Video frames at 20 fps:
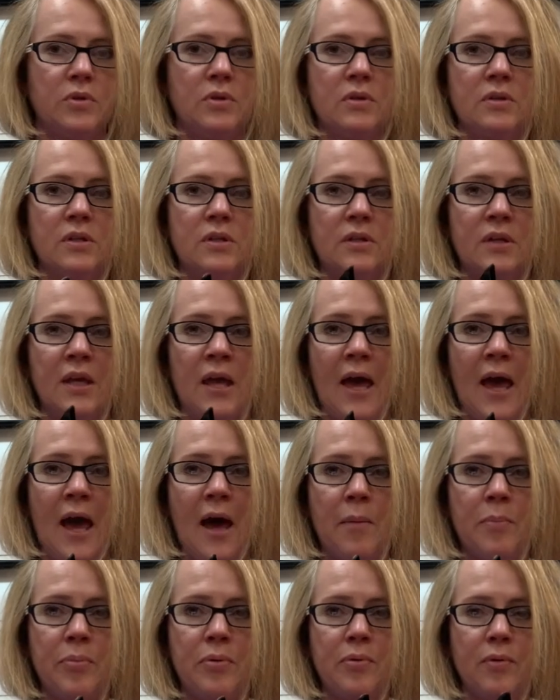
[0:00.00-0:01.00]
the little
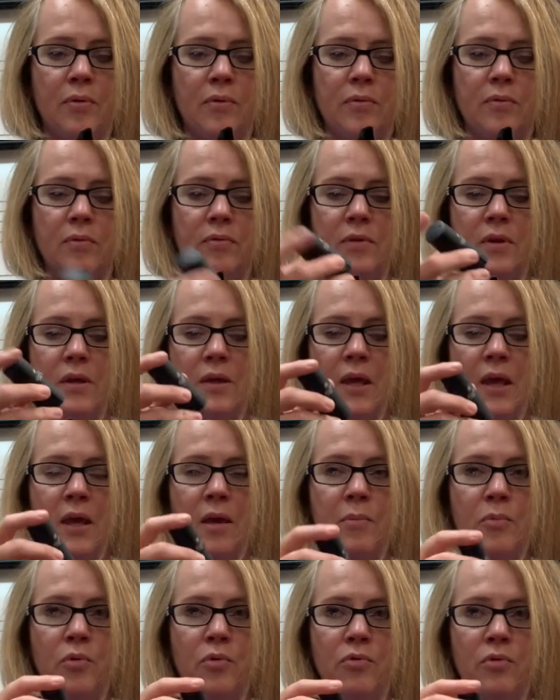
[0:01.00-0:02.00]
cap that
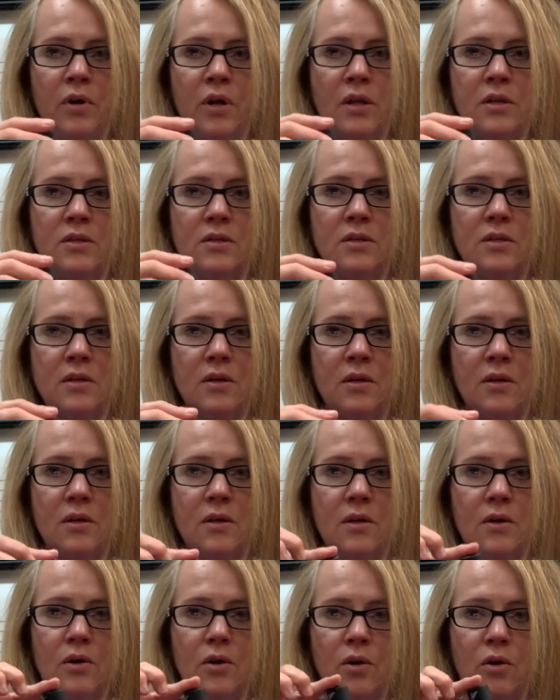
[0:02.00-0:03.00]
came over it,
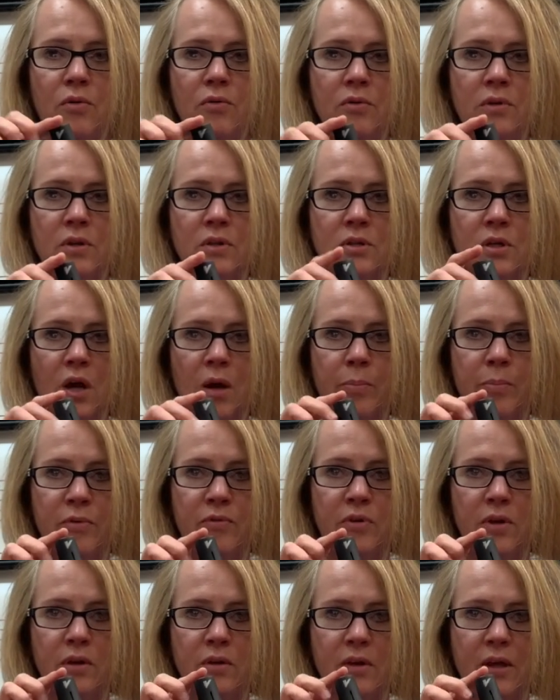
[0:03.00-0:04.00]
over the top of
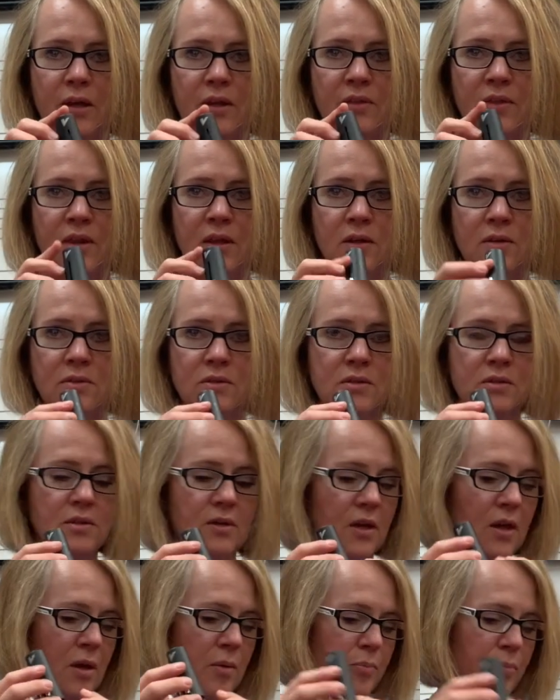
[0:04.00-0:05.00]
it like this,
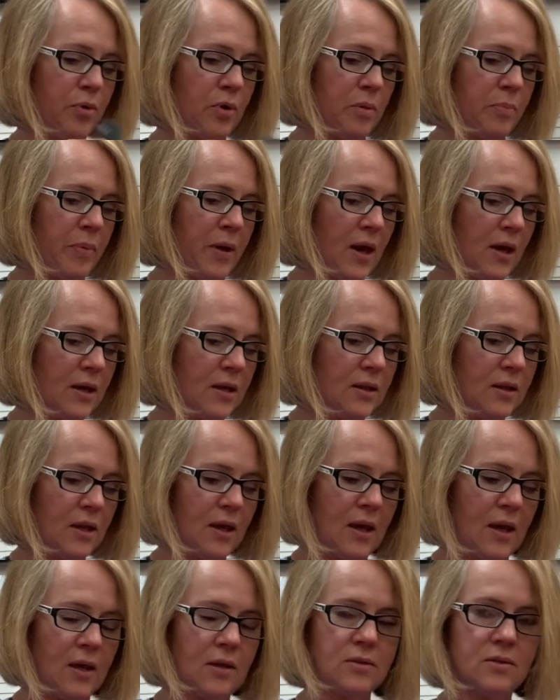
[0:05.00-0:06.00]
and put it back in the
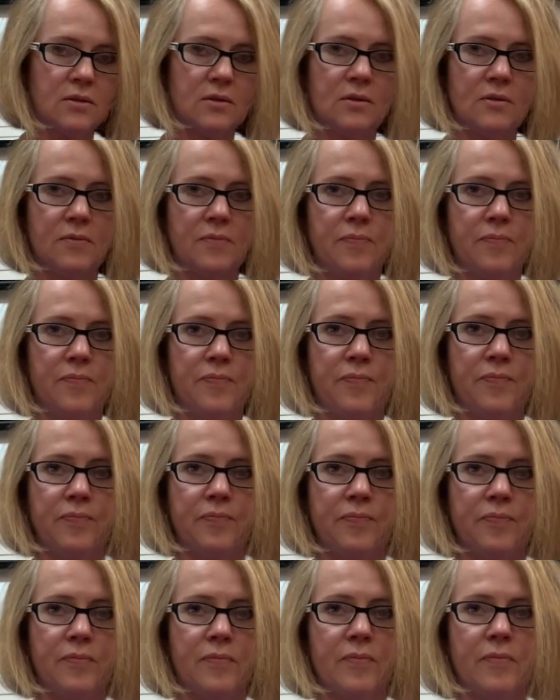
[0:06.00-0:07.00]
case.
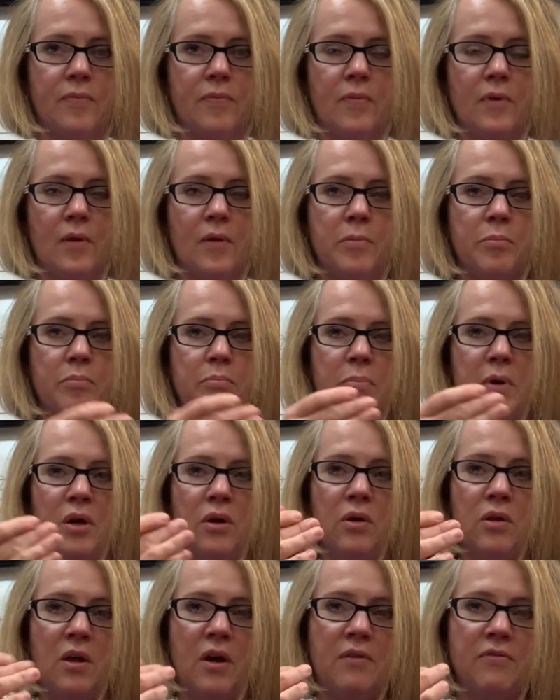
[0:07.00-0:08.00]

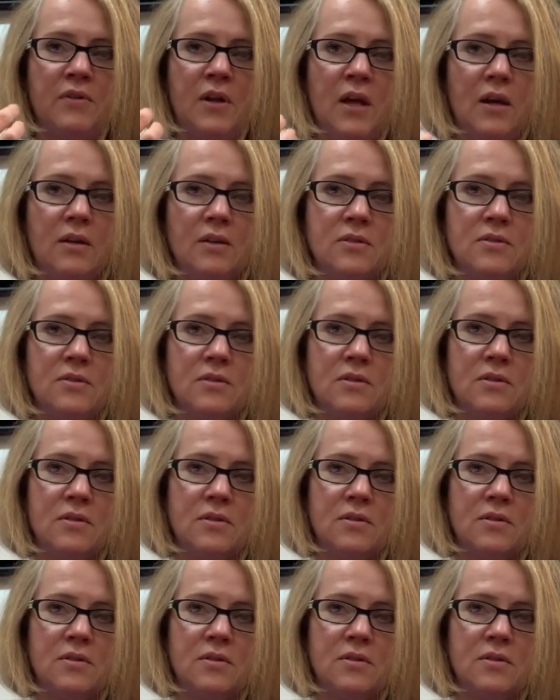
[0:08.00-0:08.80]
Barrel off next,